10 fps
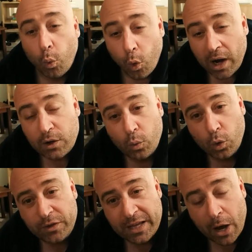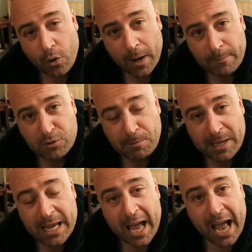what would the outcomes
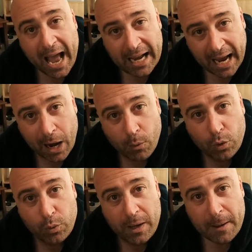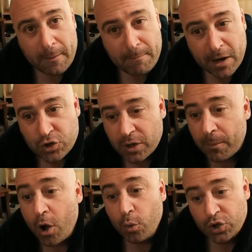be and how would we measure
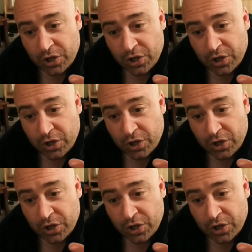them,